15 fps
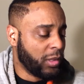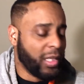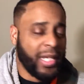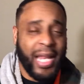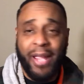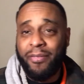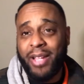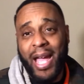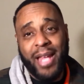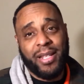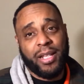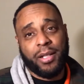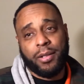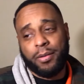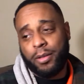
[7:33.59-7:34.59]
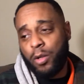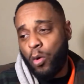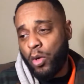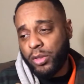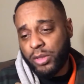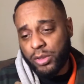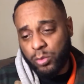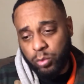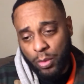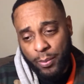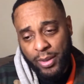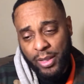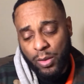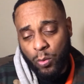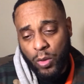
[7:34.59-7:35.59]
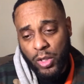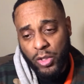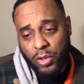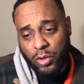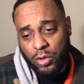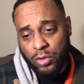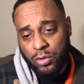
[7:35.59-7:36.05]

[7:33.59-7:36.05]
they've got the gorgeous women in the world.